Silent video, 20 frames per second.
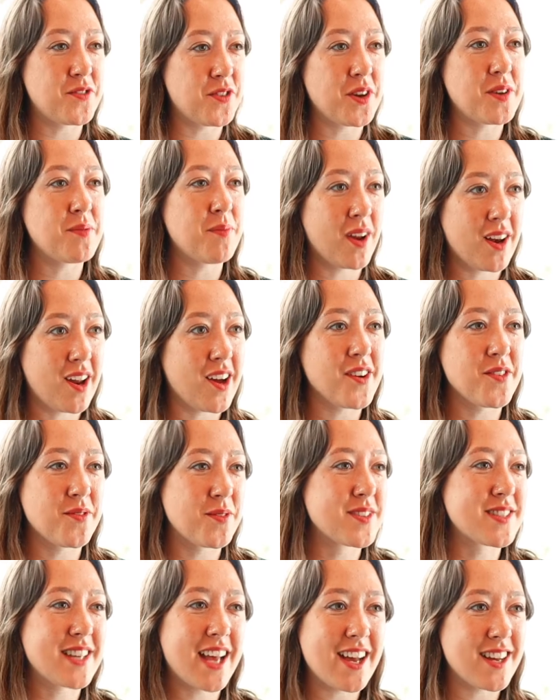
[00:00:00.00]
done in my life
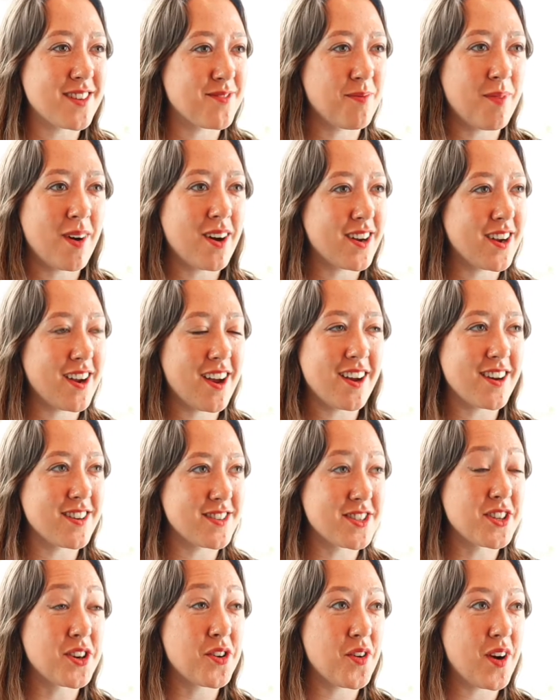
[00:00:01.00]
was getting my
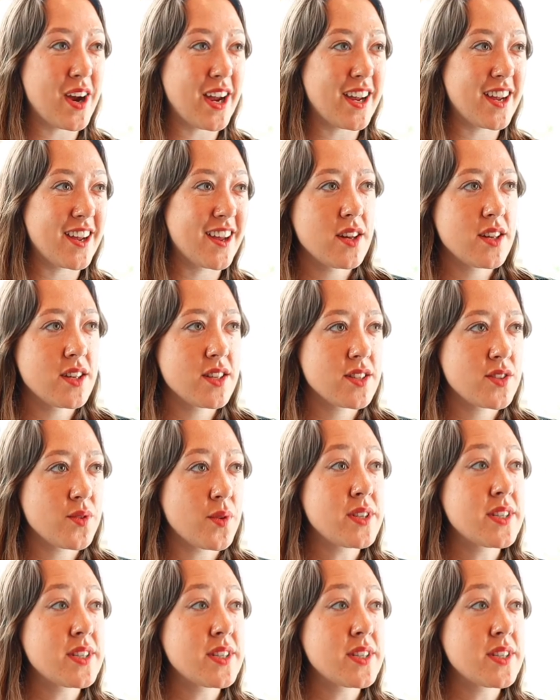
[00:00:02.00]
degree. So I